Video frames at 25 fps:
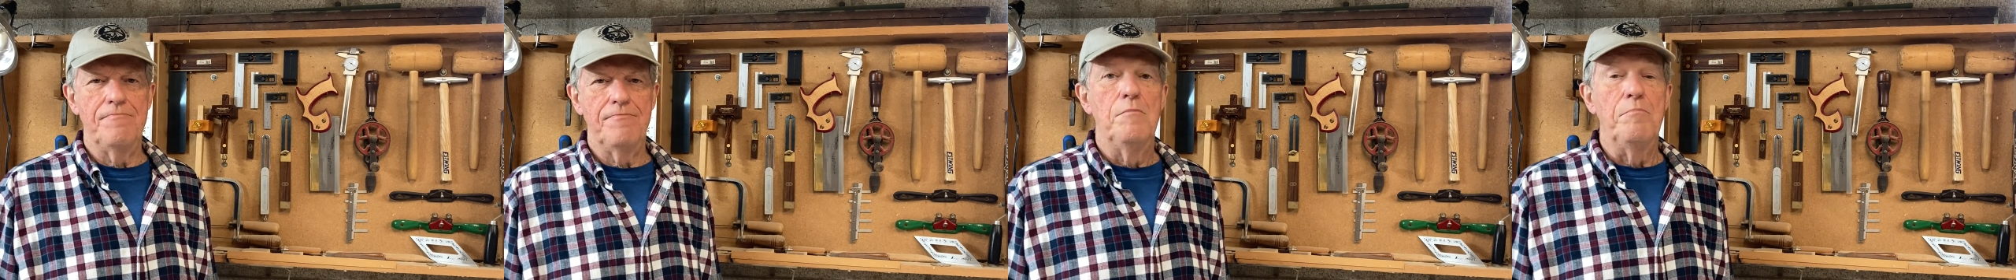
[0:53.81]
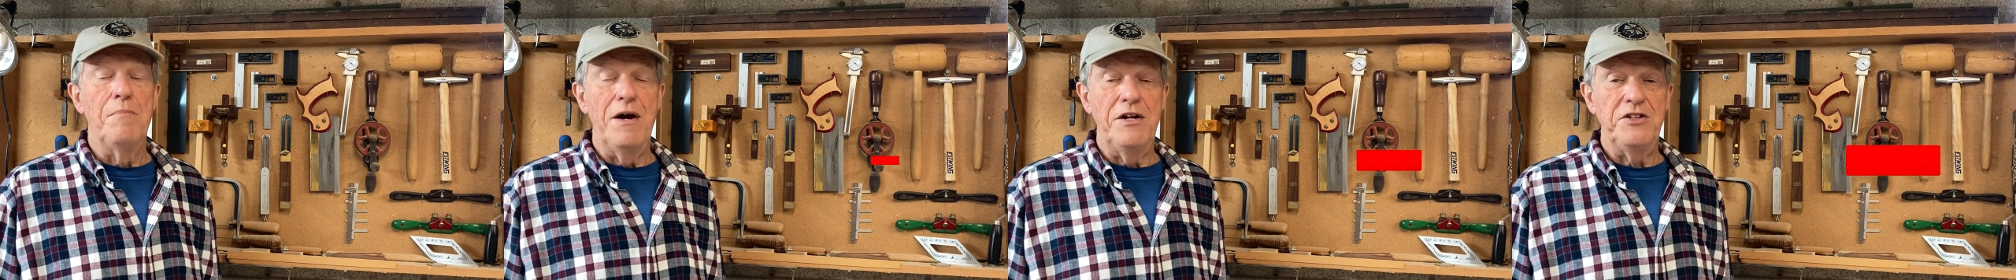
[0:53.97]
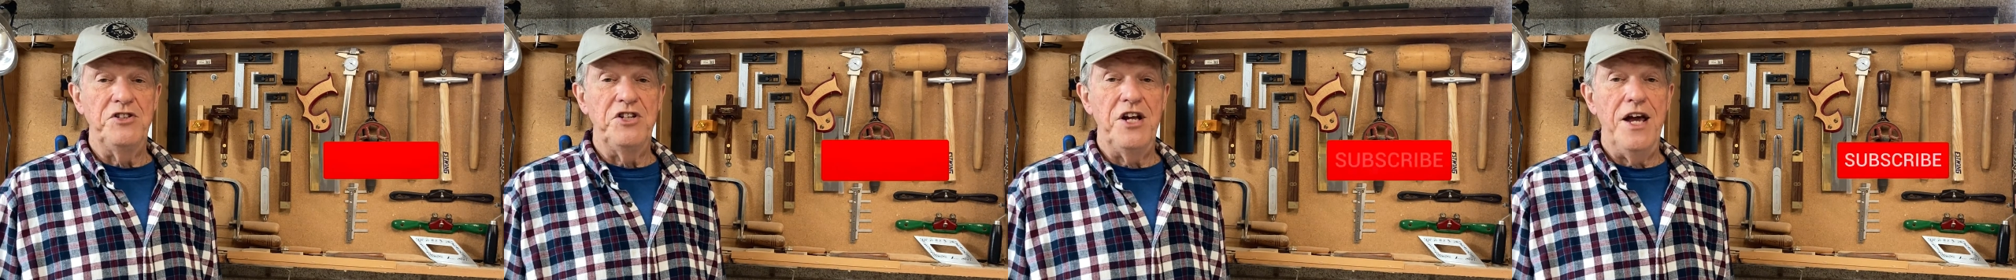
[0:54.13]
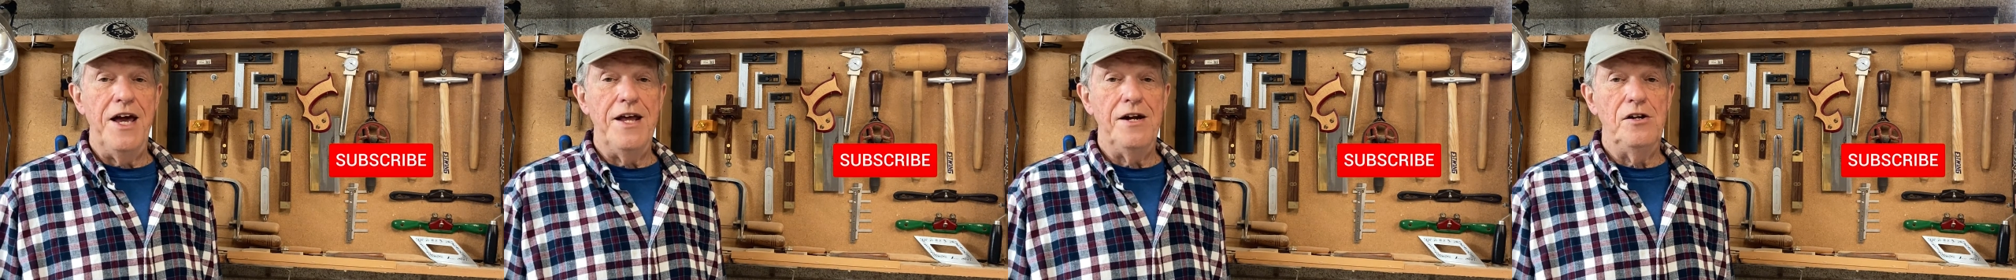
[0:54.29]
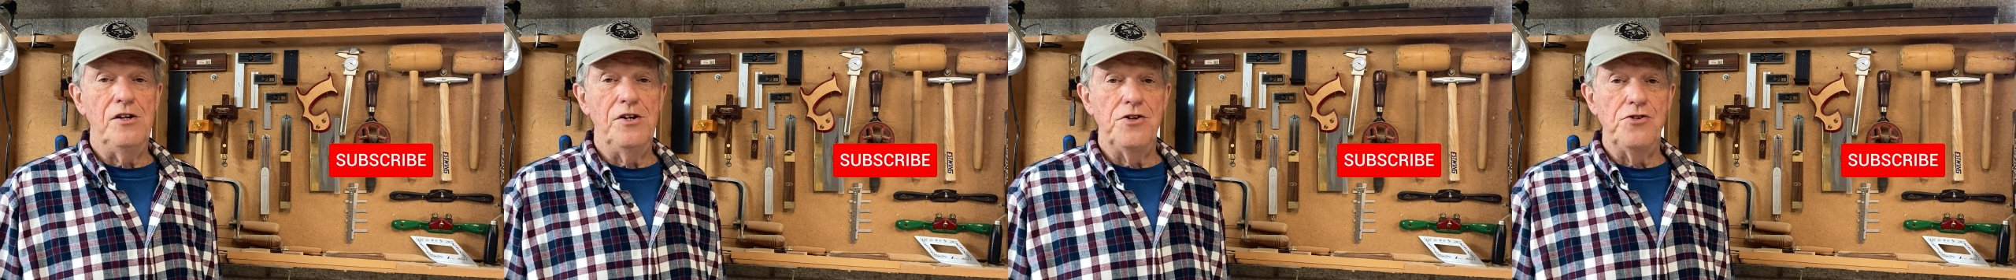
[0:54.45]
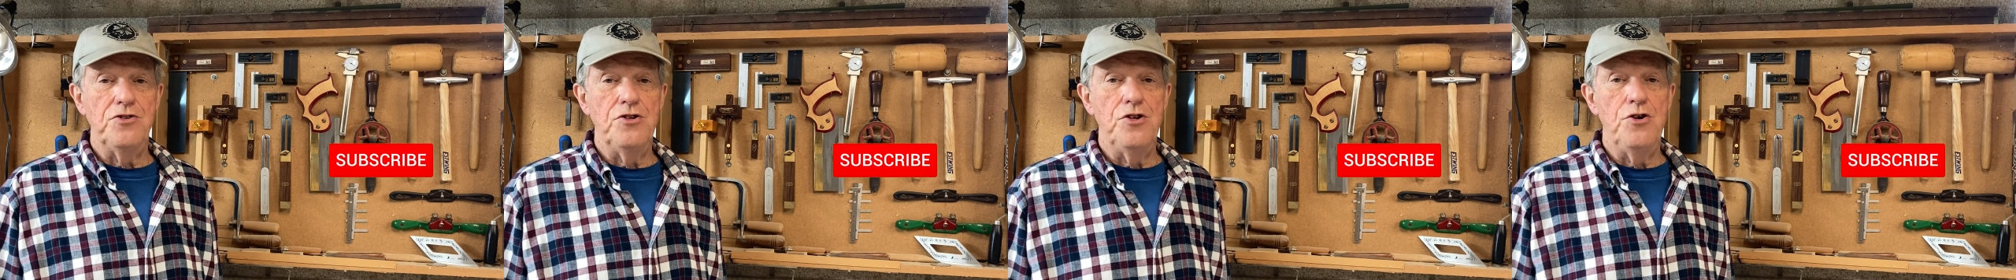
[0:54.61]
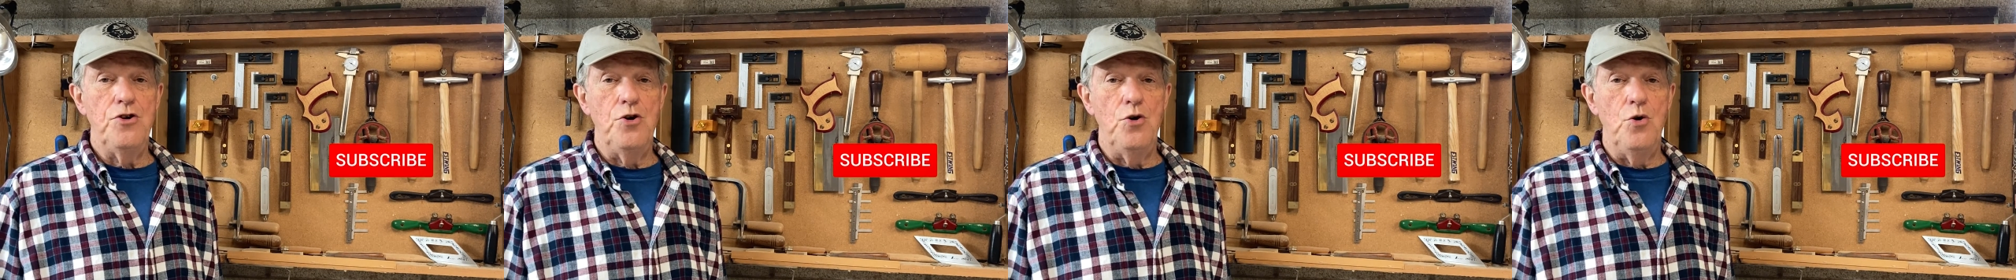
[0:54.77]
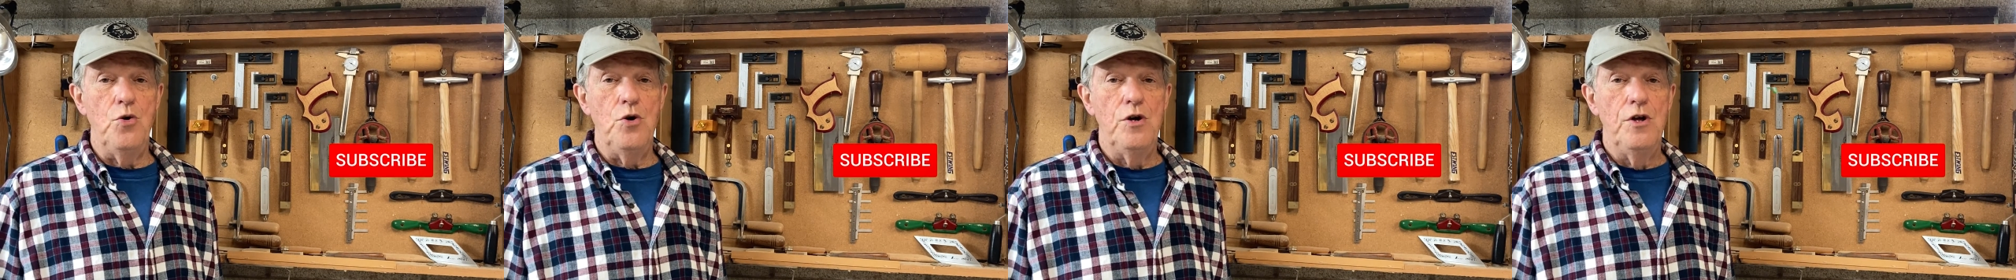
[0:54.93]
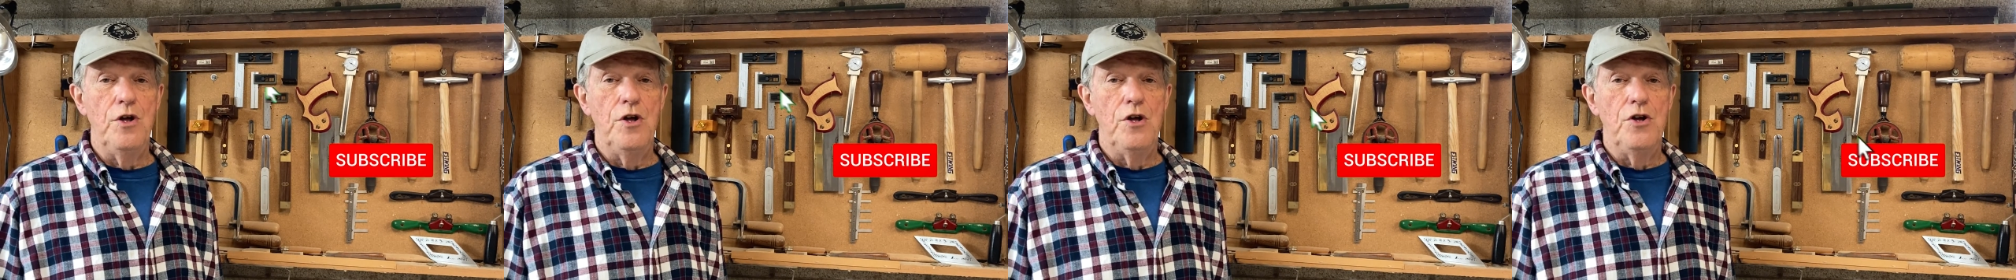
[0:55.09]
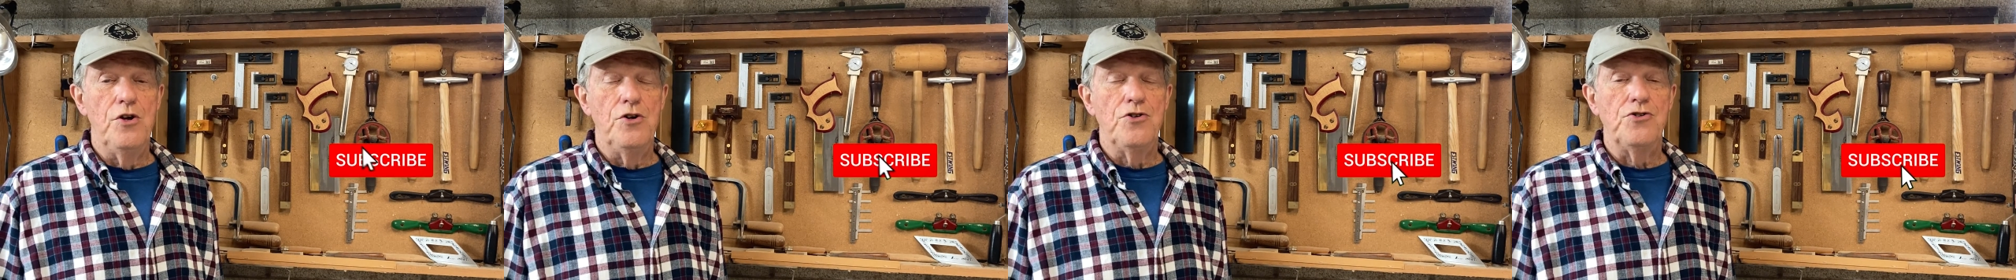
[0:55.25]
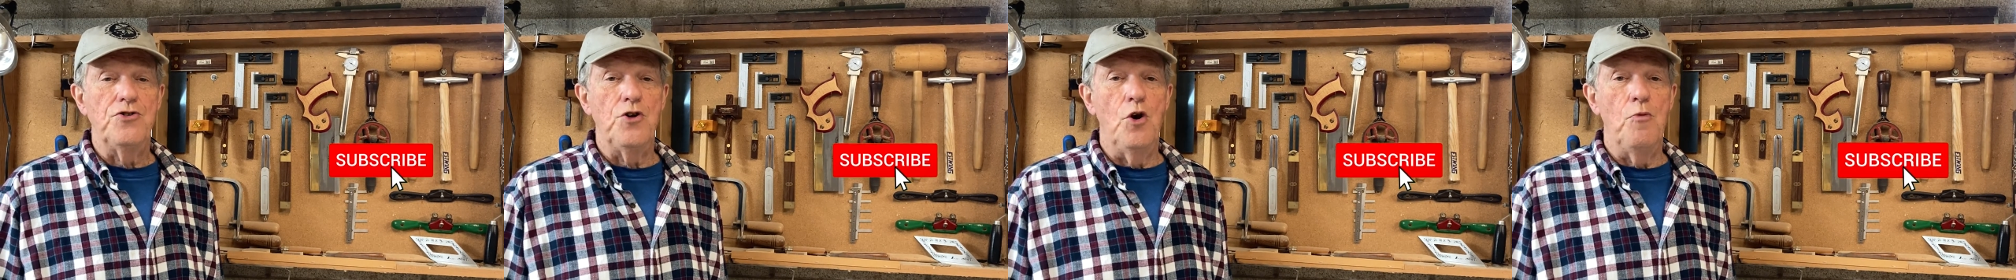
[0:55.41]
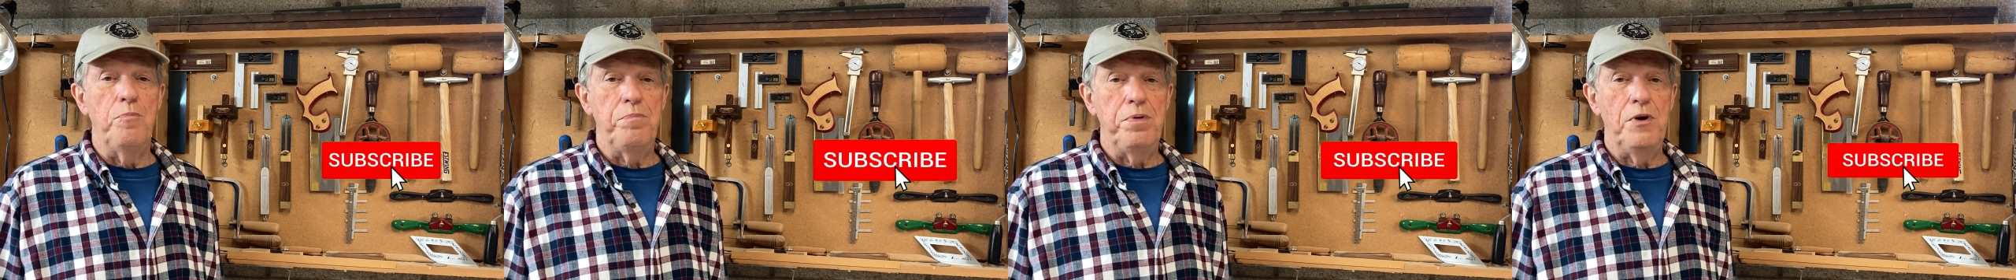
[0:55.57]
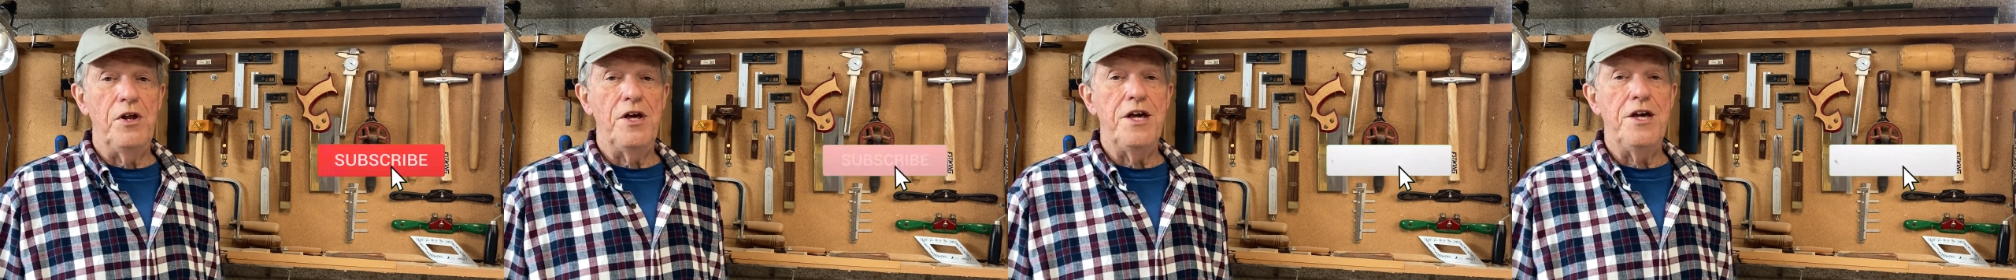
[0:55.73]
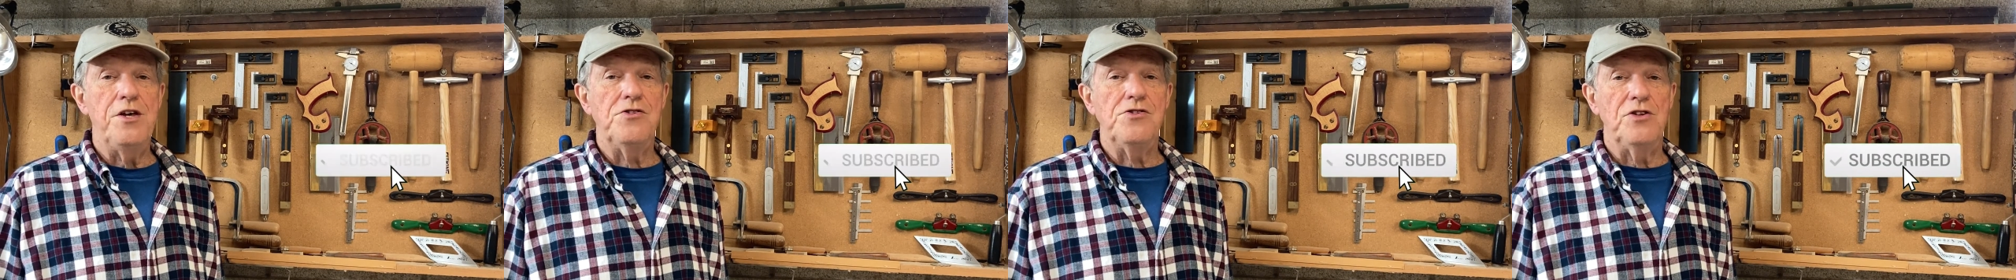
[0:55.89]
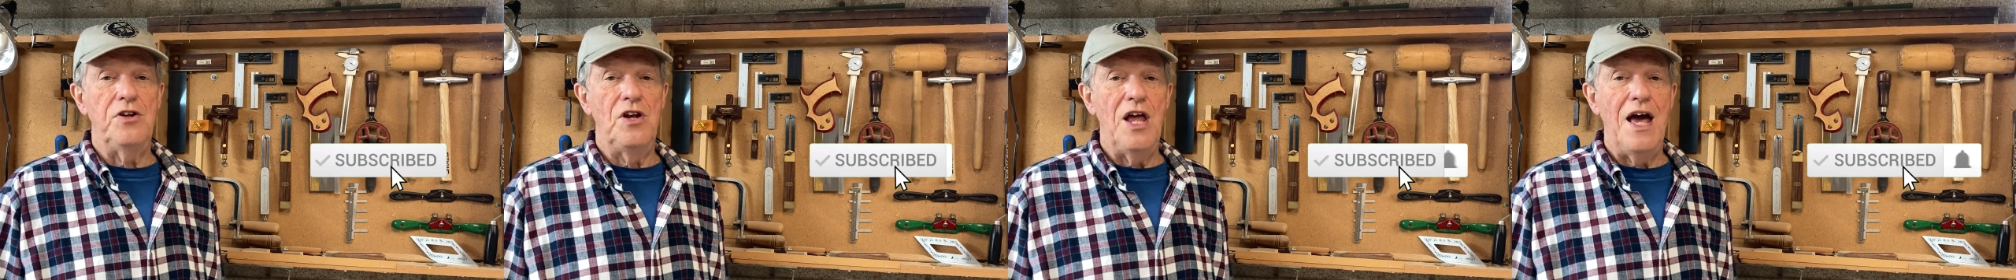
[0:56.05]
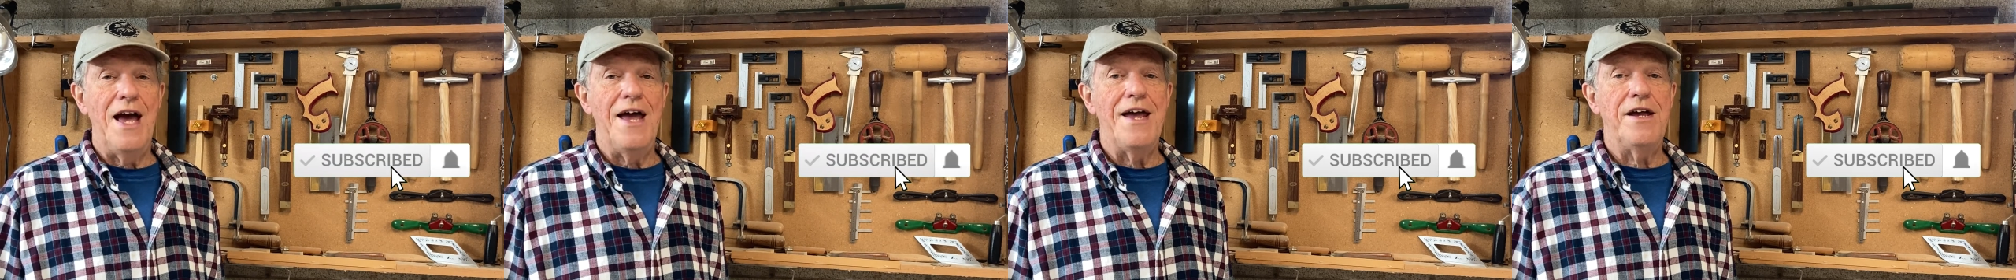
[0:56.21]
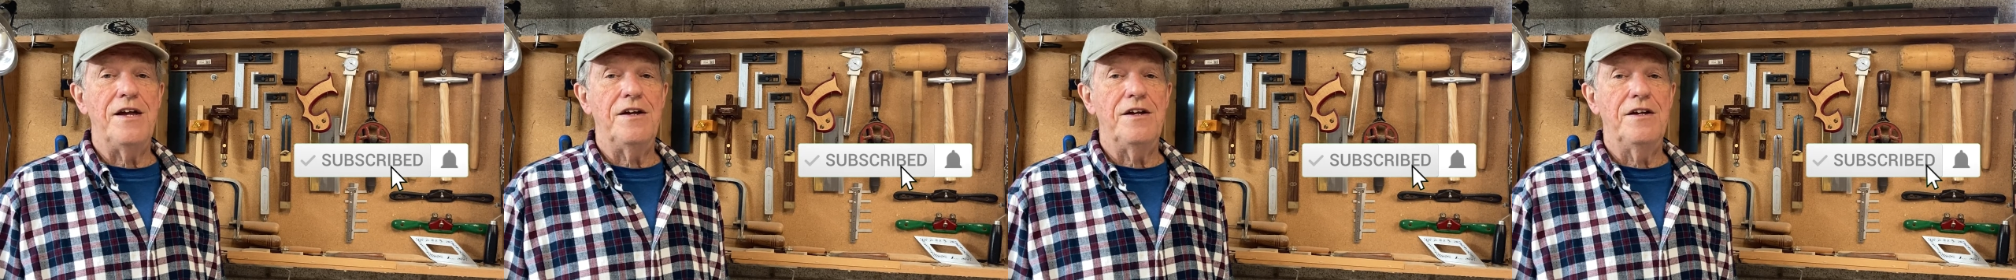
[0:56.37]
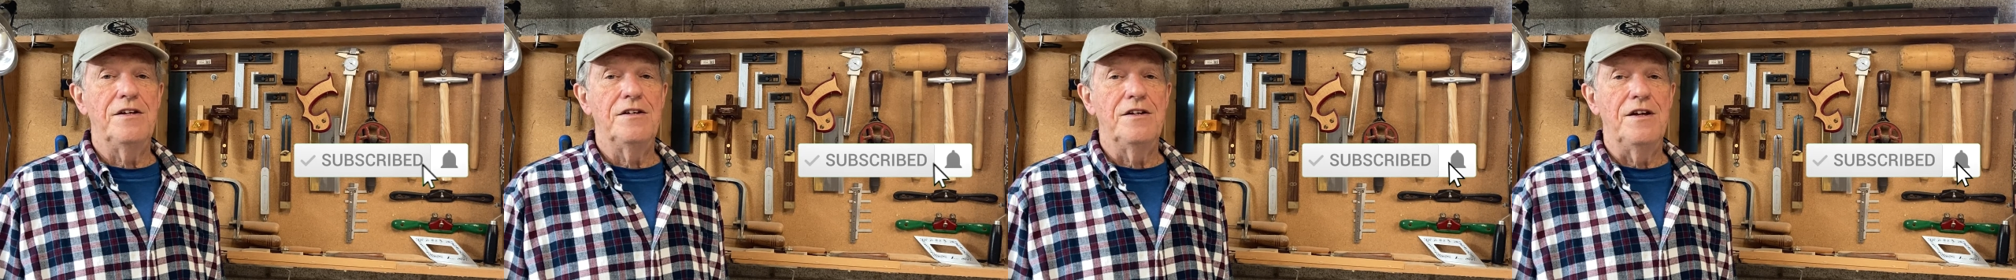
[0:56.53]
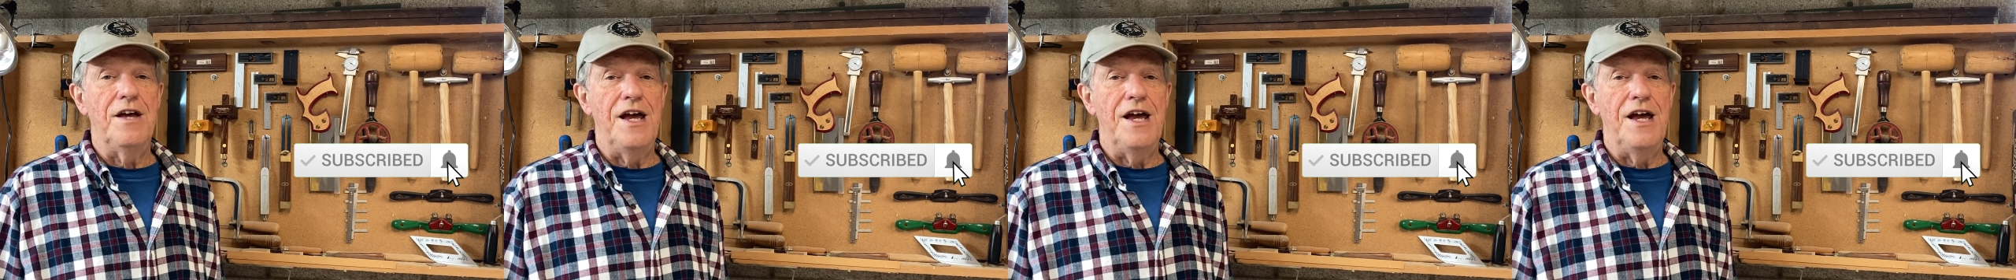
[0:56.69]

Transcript: My channel is new, so please like